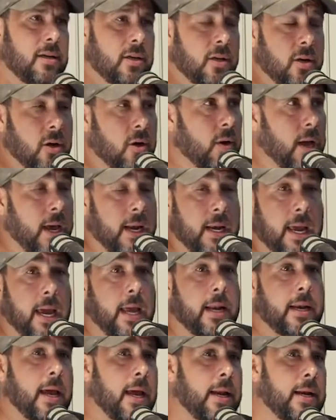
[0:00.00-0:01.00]

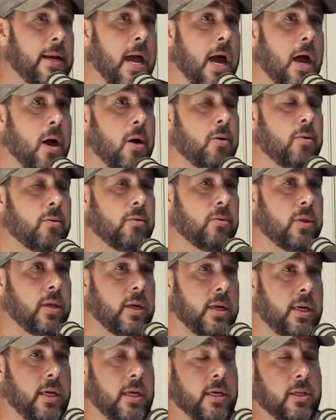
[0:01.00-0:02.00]
And now
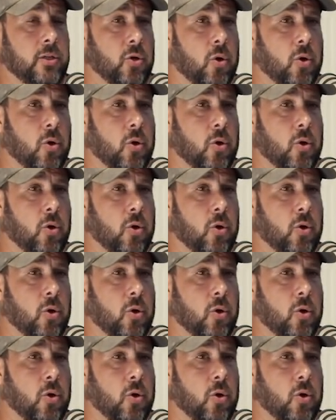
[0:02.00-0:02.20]
that he is